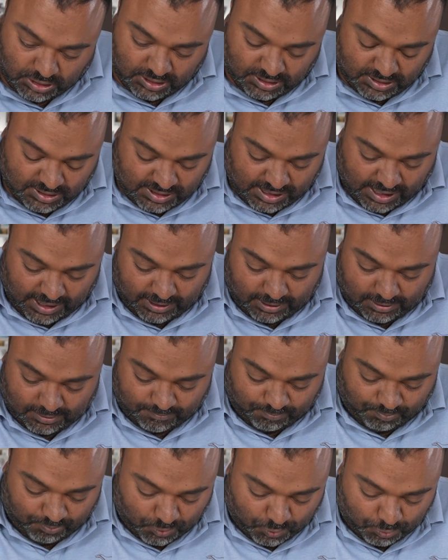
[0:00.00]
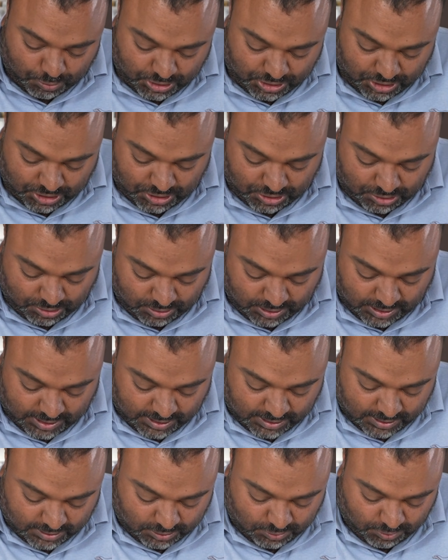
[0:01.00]
inside with just
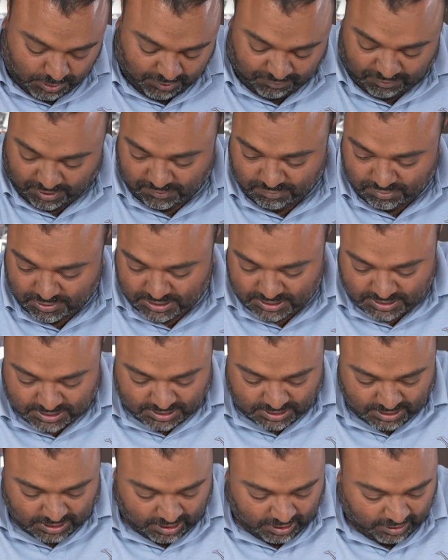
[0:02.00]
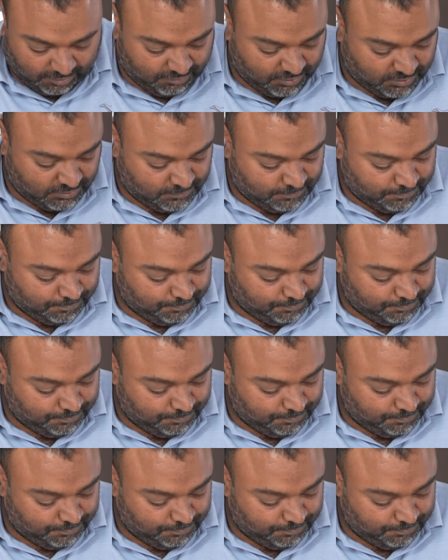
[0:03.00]
25 minutes in the oven.